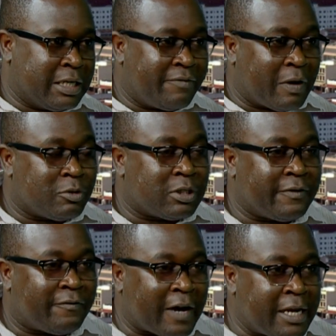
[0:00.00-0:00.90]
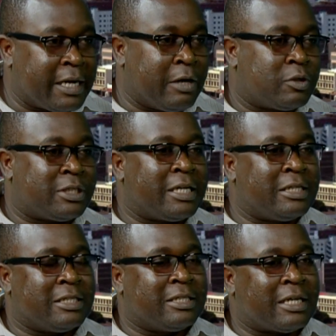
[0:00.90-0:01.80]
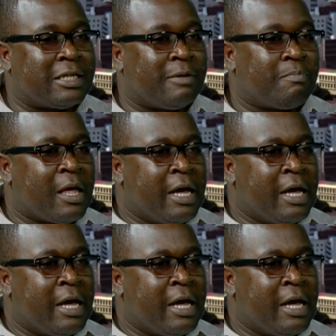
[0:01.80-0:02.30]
And if I'm to define an austerity, that